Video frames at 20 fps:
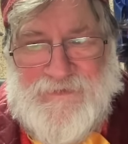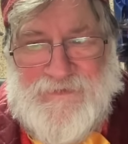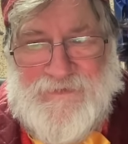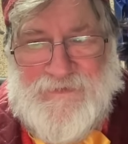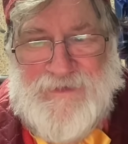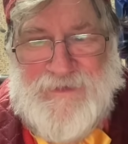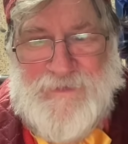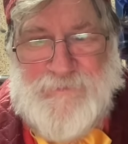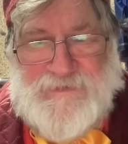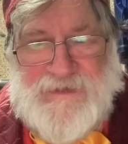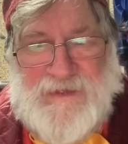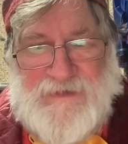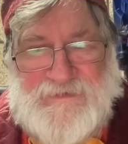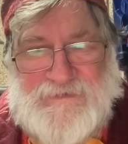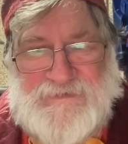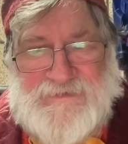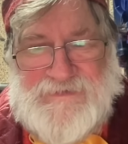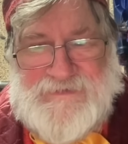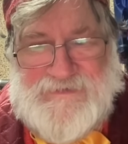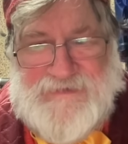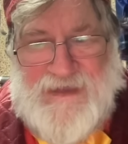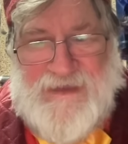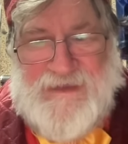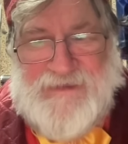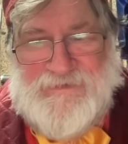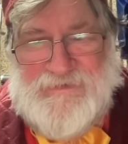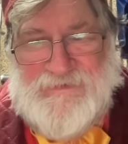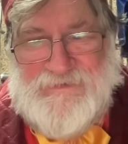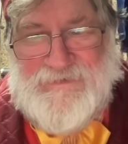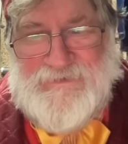he was going to
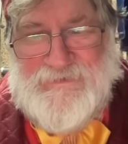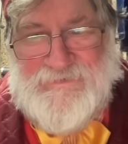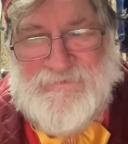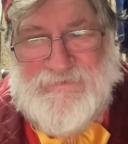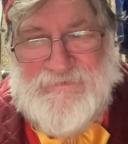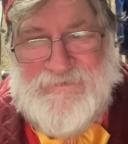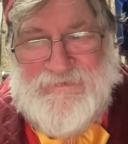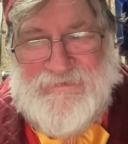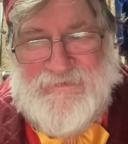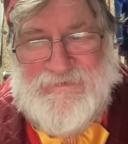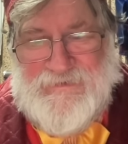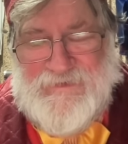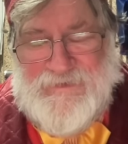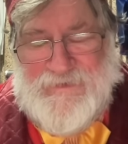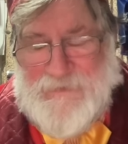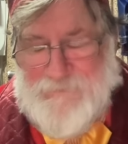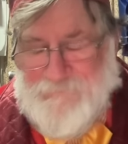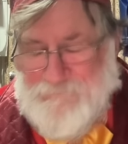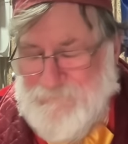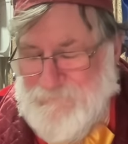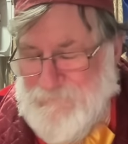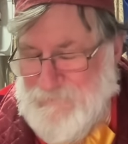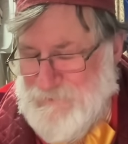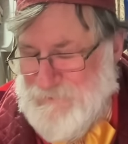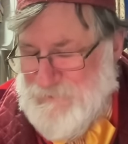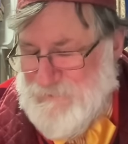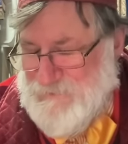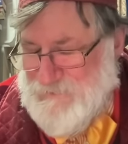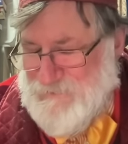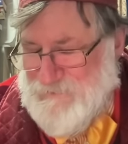stand
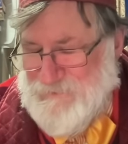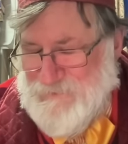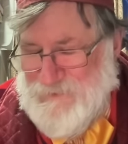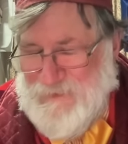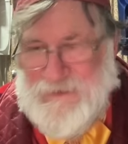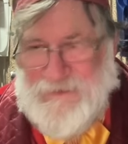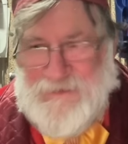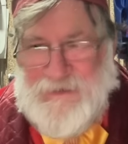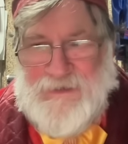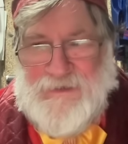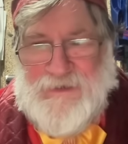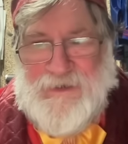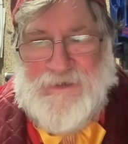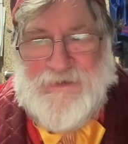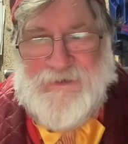in